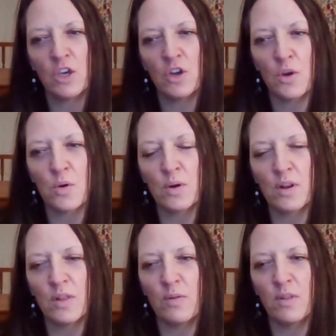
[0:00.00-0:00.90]

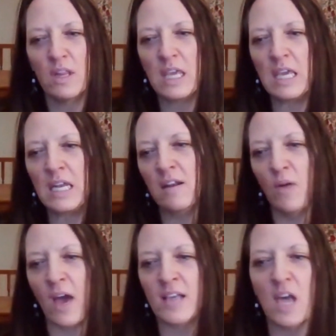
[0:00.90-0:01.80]
In
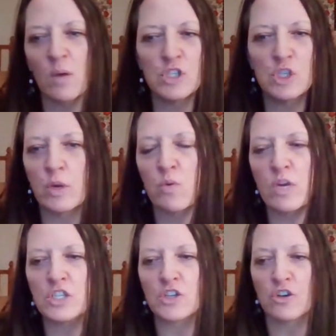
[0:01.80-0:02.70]
as I was doing
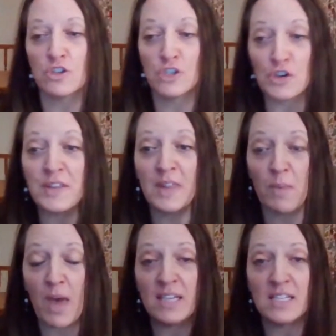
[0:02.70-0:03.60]
research during the
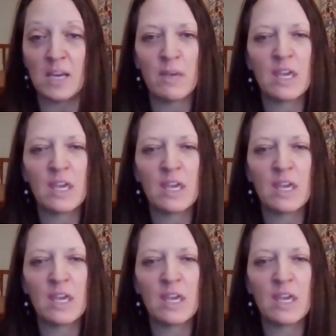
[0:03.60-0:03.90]
pandemic,